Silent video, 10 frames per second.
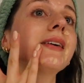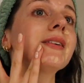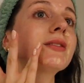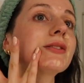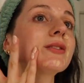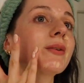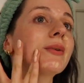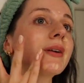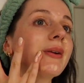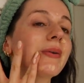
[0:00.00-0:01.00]
It's so
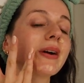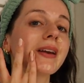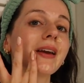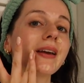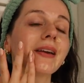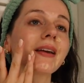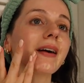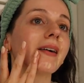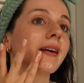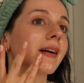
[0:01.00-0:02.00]

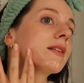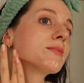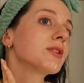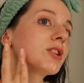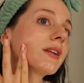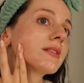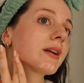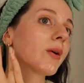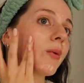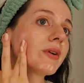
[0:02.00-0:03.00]
annoying. Especially because
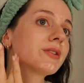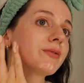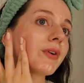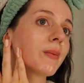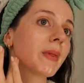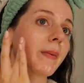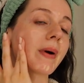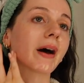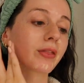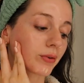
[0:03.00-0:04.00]
I always film in the
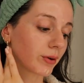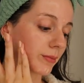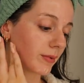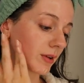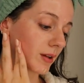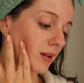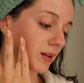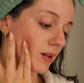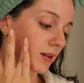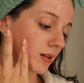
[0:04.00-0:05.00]
bathroom.
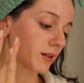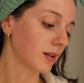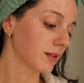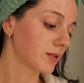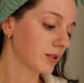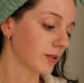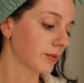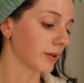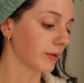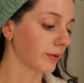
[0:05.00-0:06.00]
That is so
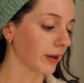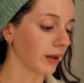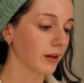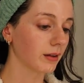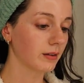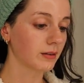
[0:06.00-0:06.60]
annoying.